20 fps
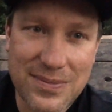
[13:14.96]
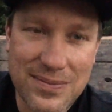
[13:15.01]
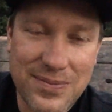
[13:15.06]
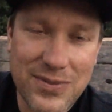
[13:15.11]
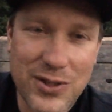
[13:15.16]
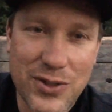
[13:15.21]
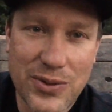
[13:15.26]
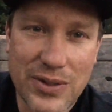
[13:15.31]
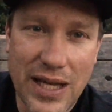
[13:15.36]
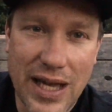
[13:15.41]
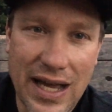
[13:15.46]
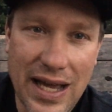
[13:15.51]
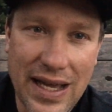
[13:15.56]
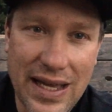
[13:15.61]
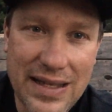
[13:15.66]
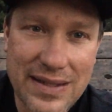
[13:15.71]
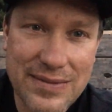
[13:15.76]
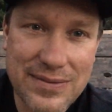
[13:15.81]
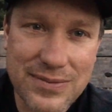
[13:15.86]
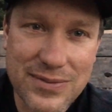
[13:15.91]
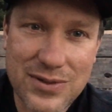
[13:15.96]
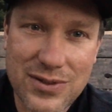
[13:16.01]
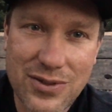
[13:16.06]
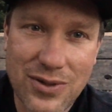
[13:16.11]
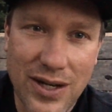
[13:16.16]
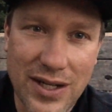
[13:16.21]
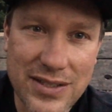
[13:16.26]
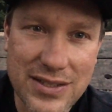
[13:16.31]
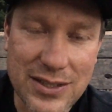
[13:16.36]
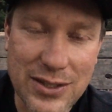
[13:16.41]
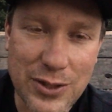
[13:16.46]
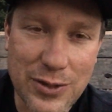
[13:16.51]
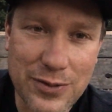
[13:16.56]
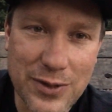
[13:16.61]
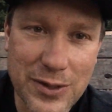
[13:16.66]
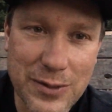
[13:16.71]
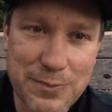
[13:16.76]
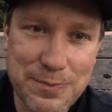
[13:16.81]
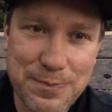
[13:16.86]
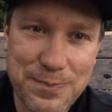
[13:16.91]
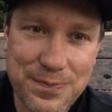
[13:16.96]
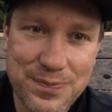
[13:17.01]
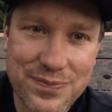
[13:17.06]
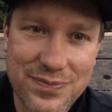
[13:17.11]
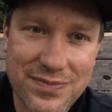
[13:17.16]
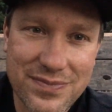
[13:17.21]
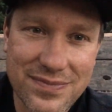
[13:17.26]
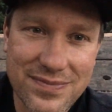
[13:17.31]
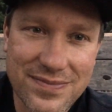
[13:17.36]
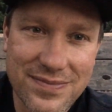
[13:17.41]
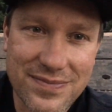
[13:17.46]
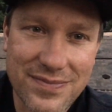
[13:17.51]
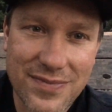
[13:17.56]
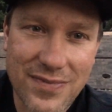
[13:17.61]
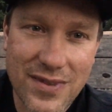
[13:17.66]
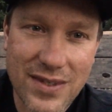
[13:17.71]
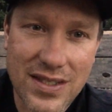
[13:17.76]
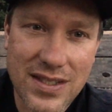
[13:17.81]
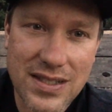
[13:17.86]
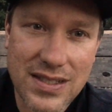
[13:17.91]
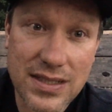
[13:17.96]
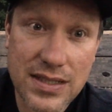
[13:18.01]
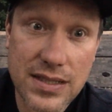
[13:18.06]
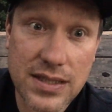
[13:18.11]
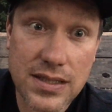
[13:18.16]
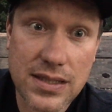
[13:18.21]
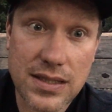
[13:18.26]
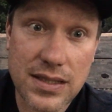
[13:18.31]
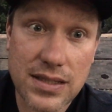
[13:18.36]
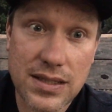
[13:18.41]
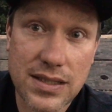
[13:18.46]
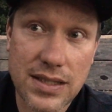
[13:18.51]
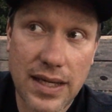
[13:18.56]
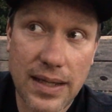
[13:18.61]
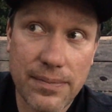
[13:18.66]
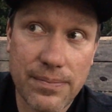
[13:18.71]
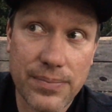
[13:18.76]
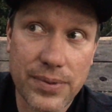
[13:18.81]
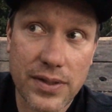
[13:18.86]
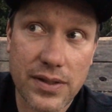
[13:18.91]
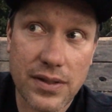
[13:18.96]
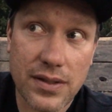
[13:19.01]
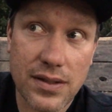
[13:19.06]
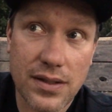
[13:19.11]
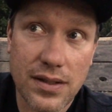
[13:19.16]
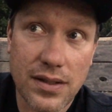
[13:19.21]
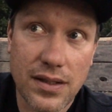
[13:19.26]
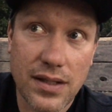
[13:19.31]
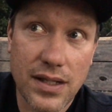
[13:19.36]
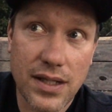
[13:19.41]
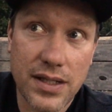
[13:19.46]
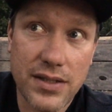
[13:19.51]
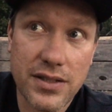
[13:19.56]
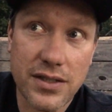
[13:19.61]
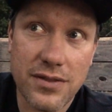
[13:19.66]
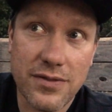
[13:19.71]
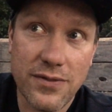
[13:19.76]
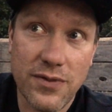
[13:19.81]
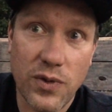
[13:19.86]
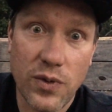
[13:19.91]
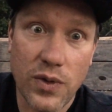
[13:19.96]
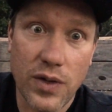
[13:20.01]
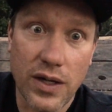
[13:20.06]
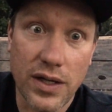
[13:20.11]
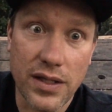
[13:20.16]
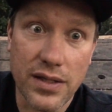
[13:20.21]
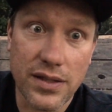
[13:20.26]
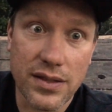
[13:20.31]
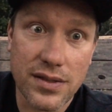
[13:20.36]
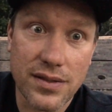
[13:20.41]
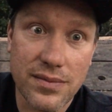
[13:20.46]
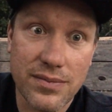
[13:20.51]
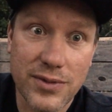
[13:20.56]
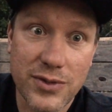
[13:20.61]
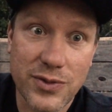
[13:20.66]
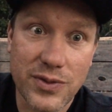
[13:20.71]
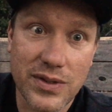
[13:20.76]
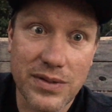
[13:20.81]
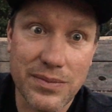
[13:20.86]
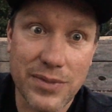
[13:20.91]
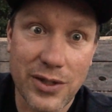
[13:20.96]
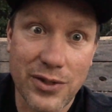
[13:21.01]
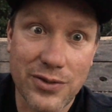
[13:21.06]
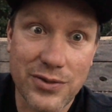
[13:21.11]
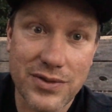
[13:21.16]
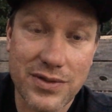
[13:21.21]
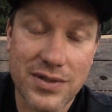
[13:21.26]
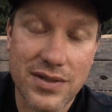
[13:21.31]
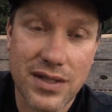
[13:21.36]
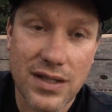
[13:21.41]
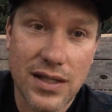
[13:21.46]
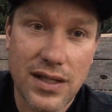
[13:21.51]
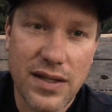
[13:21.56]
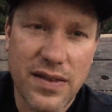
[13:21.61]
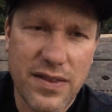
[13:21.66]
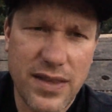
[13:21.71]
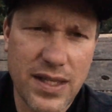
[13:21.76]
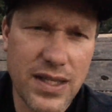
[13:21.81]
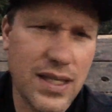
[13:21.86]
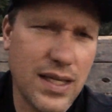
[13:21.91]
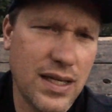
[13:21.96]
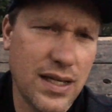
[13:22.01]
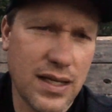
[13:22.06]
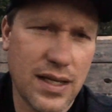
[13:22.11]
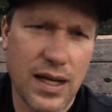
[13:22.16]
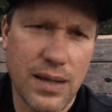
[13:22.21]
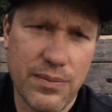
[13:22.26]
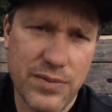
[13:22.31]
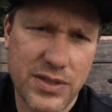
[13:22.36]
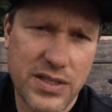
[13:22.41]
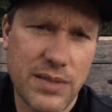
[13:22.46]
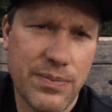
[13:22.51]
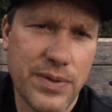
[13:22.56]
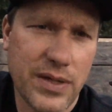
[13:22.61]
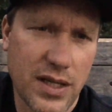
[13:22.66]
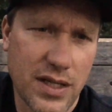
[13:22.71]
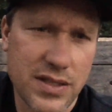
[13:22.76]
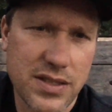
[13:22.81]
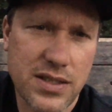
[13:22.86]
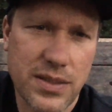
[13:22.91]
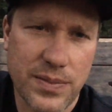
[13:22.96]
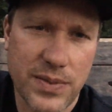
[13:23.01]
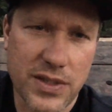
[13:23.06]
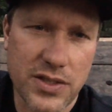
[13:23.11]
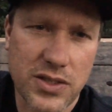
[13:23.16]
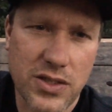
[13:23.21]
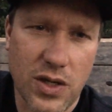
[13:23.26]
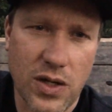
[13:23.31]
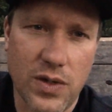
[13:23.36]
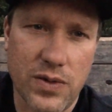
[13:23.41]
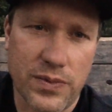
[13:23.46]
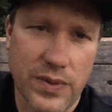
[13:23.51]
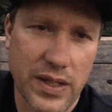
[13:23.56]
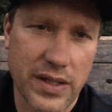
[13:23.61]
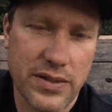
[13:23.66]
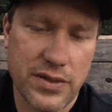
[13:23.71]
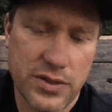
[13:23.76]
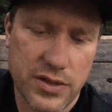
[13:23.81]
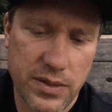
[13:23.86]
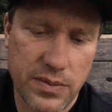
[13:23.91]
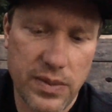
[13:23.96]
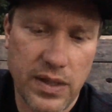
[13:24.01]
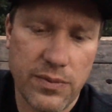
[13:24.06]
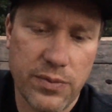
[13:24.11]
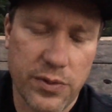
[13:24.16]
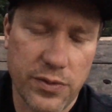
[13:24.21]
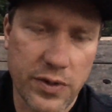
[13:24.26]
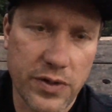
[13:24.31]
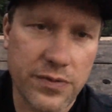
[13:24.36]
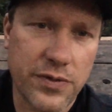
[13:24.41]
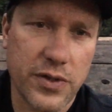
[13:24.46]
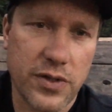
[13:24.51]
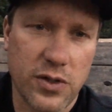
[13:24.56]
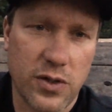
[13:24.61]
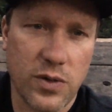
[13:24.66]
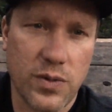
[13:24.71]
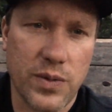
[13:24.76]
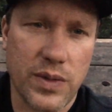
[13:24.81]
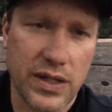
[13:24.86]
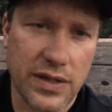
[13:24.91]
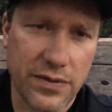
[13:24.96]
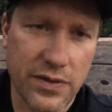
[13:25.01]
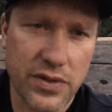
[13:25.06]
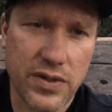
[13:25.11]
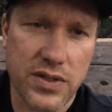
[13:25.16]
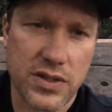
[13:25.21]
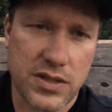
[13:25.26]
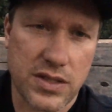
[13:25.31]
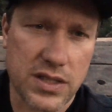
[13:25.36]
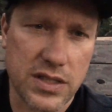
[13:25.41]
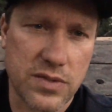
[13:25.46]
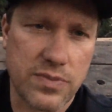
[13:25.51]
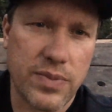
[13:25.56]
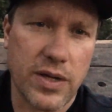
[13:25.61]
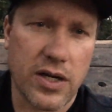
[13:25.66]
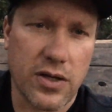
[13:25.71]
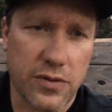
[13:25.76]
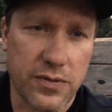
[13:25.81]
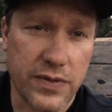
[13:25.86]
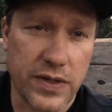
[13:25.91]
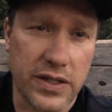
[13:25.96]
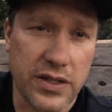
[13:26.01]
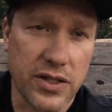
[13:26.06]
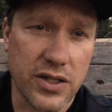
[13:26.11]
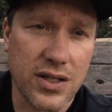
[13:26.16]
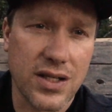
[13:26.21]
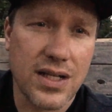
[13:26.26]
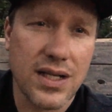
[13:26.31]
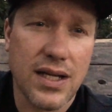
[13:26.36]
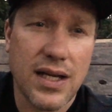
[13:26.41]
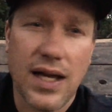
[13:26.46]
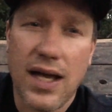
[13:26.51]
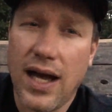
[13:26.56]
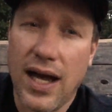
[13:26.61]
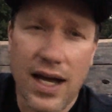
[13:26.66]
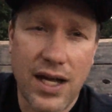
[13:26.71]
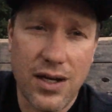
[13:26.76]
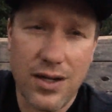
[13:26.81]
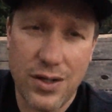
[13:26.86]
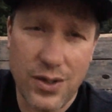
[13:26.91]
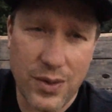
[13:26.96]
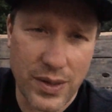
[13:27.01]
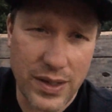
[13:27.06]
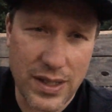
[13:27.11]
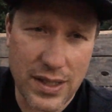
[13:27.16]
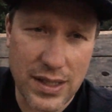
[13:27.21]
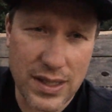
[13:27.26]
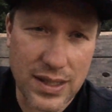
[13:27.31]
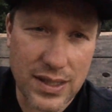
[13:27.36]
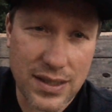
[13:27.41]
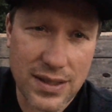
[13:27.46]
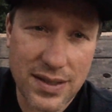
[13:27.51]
new guy is crossing over, step into the void between the boats, thinking I'm stepping on something solid, right? There's in my peripheral or whatever, there's this barrel fender. I don't know anything.